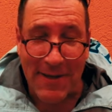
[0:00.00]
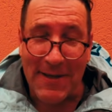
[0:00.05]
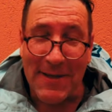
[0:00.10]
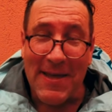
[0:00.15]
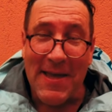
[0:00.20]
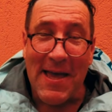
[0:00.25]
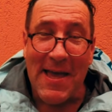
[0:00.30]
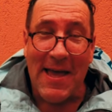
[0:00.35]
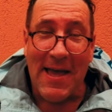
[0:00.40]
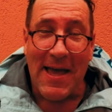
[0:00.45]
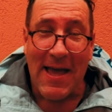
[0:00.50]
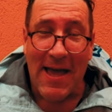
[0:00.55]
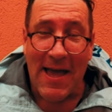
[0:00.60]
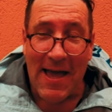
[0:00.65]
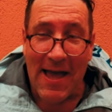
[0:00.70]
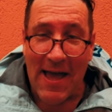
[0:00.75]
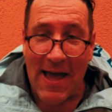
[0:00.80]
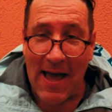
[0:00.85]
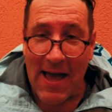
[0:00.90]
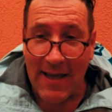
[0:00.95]
we?
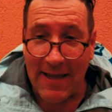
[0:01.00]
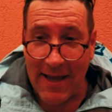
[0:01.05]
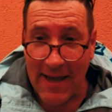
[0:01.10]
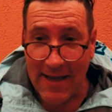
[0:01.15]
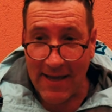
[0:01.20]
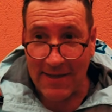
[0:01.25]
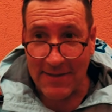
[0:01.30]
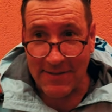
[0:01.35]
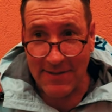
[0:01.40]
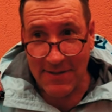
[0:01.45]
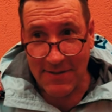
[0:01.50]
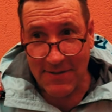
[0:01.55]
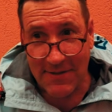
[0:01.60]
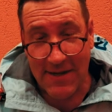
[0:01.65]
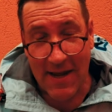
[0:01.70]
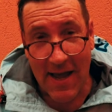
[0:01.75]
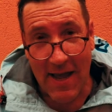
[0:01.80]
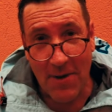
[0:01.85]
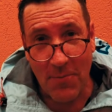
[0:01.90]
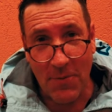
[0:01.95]
Okay, so
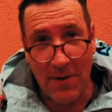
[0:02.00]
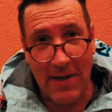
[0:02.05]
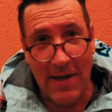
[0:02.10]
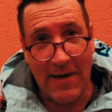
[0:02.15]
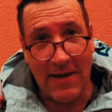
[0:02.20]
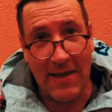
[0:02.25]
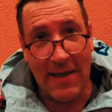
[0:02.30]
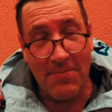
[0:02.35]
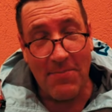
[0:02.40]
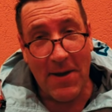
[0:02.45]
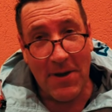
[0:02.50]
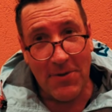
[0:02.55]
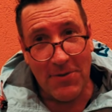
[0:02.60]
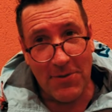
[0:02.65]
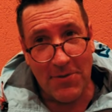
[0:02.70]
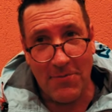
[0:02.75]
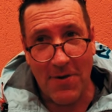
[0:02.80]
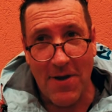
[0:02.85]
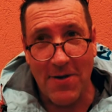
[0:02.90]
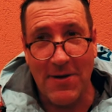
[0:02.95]
today we're going to get back on
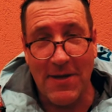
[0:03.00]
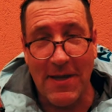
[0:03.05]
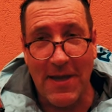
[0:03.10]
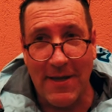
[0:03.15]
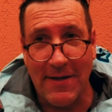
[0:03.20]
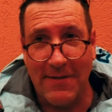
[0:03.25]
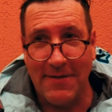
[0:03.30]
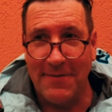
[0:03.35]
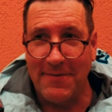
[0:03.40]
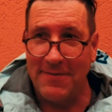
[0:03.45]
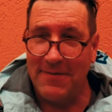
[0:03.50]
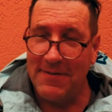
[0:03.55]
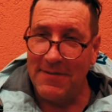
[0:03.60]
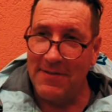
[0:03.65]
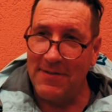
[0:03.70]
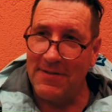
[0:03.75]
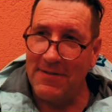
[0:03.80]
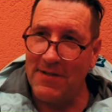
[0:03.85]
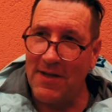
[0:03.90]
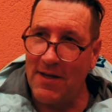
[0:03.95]
the road again.
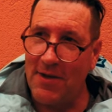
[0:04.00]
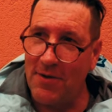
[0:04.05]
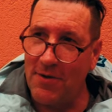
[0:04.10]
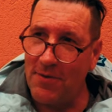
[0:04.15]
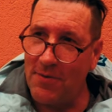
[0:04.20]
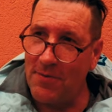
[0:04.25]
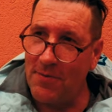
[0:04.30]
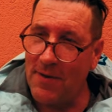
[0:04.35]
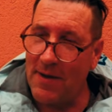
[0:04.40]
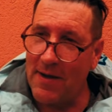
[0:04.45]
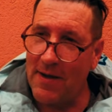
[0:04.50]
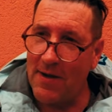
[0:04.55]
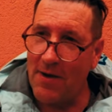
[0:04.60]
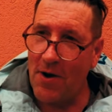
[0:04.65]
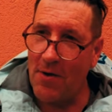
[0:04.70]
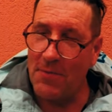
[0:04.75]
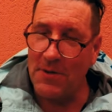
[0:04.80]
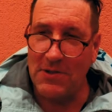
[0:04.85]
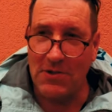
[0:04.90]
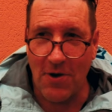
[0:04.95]
So
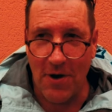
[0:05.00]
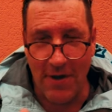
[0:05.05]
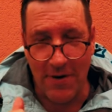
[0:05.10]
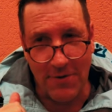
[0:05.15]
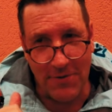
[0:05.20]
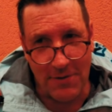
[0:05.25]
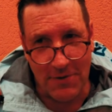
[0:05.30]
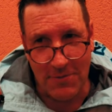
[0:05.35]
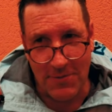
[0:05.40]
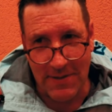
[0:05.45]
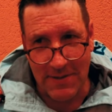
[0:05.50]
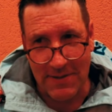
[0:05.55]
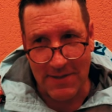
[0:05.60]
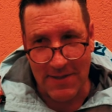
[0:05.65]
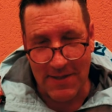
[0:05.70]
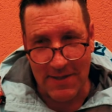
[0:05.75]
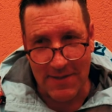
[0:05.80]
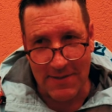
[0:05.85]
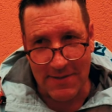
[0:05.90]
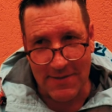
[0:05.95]
I retired on the
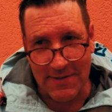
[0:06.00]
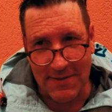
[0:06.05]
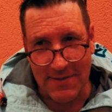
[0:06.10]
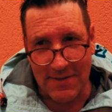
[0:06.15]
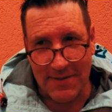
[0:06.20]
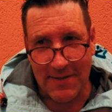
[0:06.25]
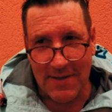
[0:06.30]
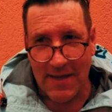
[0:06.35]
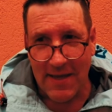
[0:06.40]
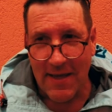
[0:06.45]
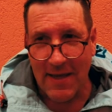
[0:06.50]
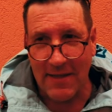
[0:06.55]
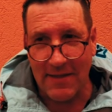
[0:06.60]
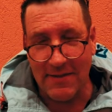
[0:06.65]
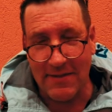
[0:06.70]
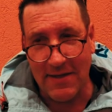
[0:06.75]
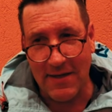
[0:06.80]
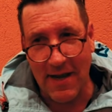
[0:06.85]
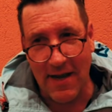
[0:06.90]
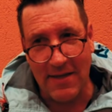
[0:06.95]
26th.
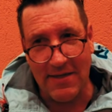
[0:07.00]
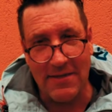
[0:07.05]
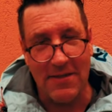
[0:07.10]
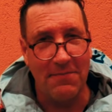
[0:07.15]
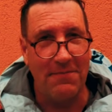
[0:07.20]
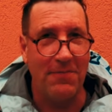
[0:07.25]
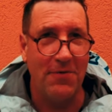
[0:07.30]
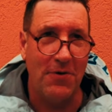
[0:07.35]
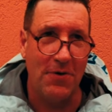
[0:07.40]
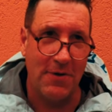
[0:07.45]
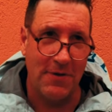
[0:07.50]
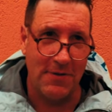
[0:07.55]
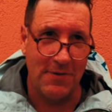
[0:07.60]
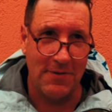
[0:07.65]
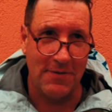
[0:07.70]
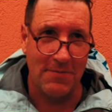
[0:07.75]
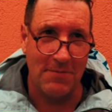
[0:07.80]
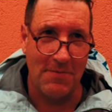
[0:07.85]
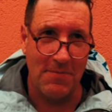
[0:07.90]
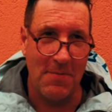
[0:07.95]
Today's the
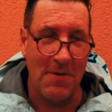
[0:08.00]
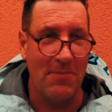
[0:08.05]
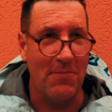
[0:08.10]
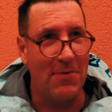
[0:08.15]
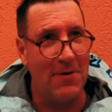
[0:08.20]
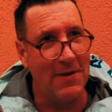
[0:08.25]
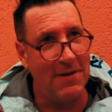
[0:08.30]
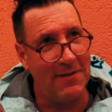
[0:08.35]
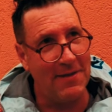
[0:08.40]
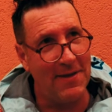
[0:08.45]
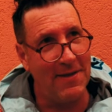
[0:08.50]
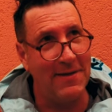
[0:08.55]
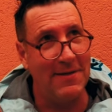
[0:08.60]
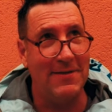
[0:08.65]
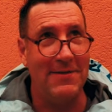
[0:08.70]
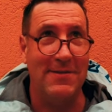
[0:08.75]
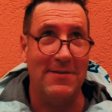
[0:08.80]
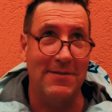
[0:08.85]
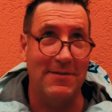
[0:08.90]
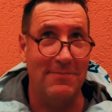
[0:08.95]
1st, remembering that
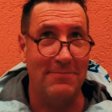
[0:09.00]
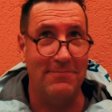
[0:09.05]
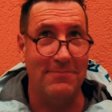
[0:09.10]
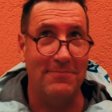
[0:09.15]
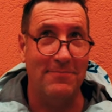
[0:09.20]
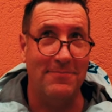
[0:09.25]
it's,